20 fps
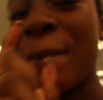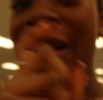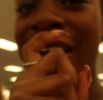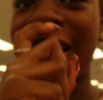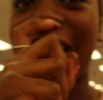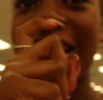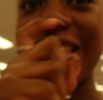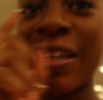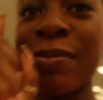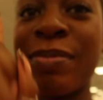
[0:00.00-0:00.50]
my
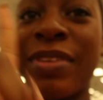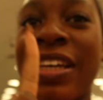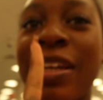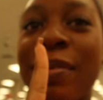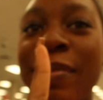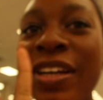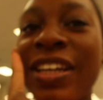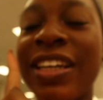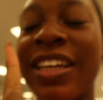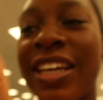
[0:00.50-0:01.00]
gosh, I'm thinking
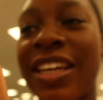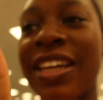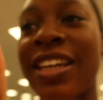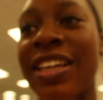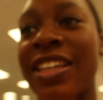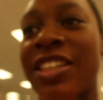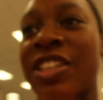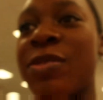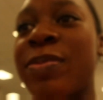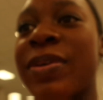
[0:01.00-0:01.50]
about getting
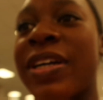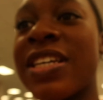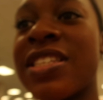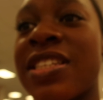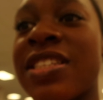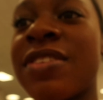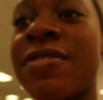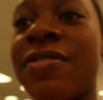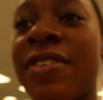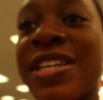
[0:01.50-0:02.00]
it just because
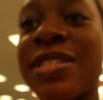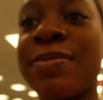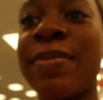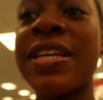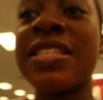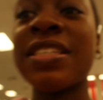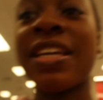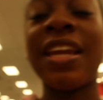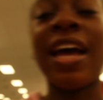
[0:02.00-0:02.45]
it's a face mask